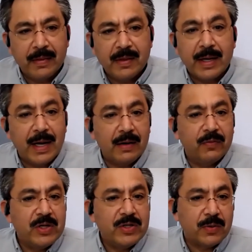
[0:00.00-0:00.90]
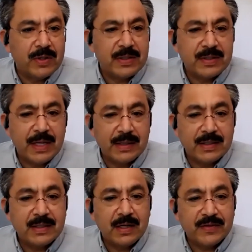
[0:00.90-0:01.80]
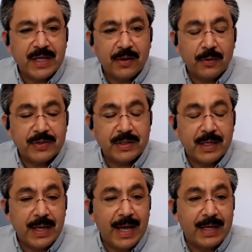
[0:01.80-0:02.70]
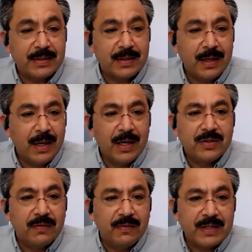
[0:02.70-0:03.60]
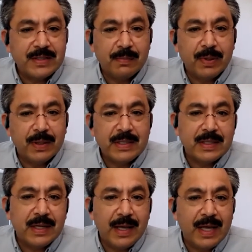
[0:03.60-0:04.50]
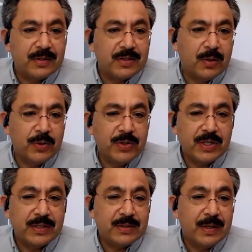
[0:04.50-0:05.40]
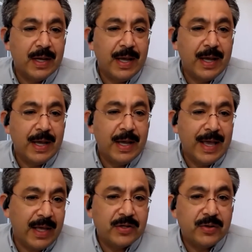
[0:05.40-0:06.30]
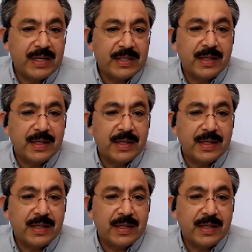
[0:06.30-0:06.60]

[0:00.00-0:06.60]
the kind of resources that the city of San Jose has to invest in policing and the solutions and how they